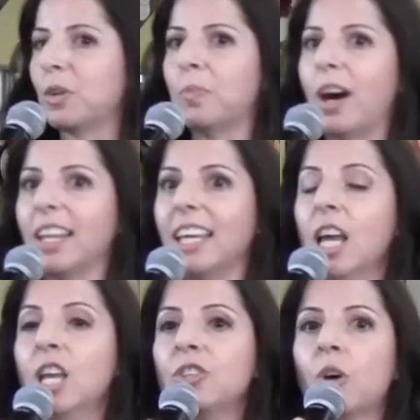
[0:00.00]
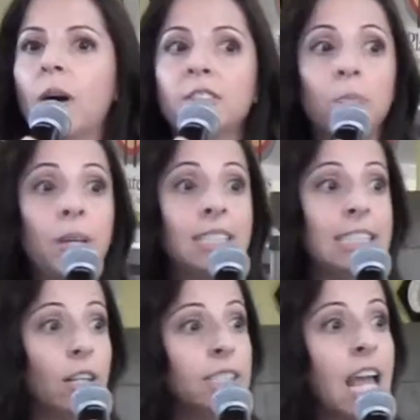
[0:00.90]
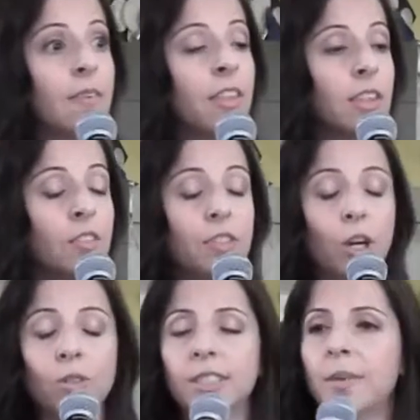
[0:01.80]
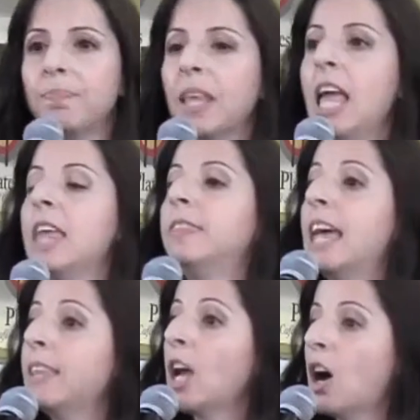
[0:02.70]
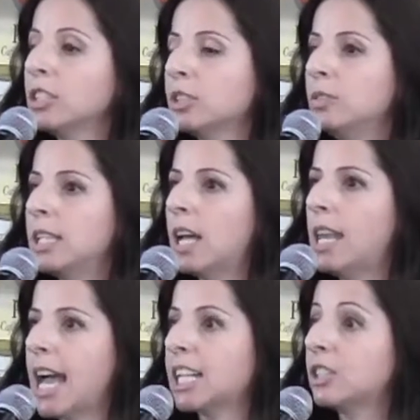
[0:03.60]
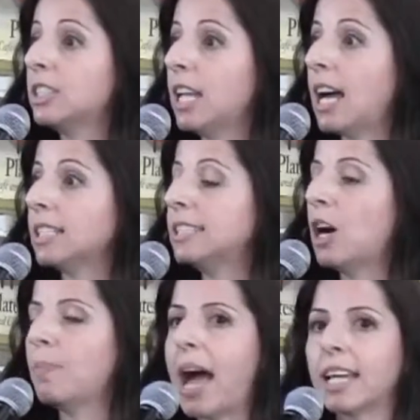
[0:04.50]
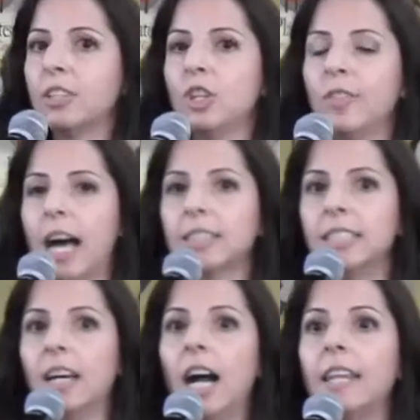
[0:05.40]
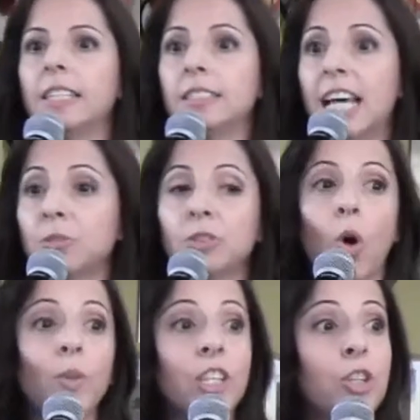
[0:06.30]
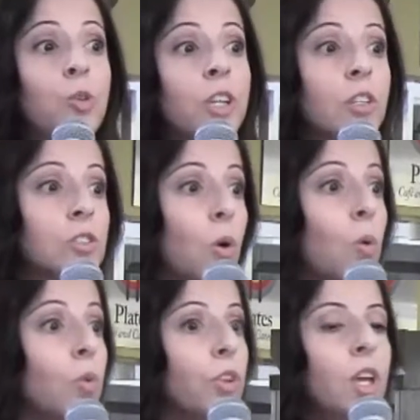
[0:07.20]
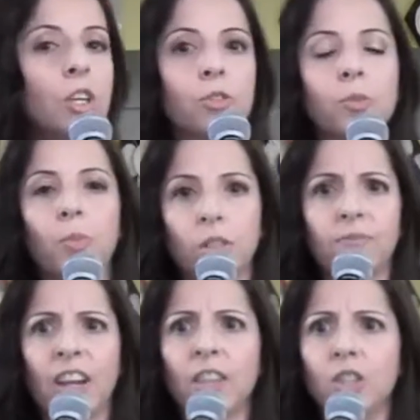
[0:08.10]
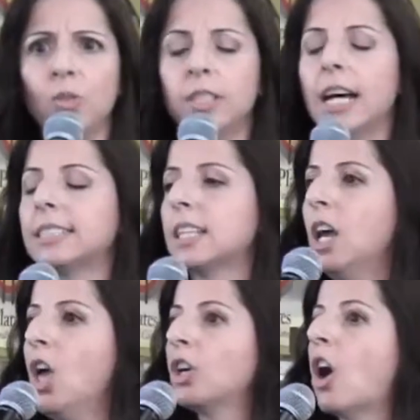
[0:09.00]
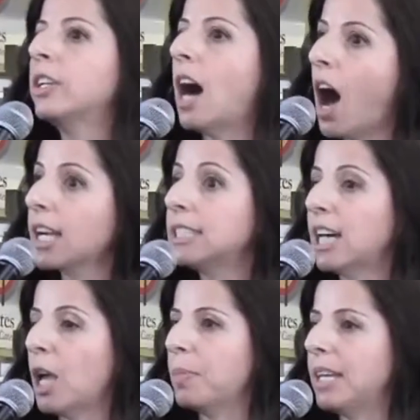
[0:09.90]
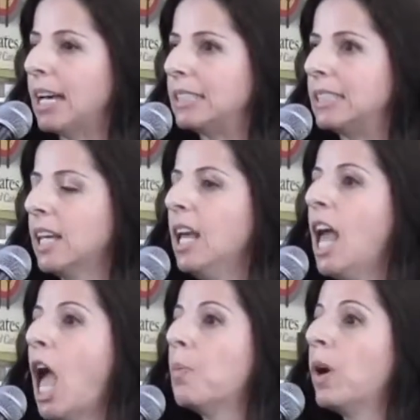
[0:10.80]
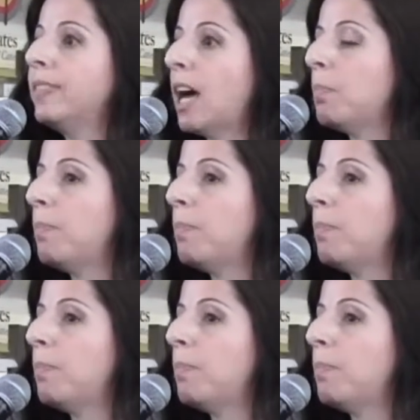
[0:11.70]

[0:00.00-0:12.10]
of your body. So it's a big deal. I didn't have the lymph nodes. Then they also did an extra test. Now, back in 2009, this test was only 2 years old. So it was a fairly new test called an Oncotype test. And what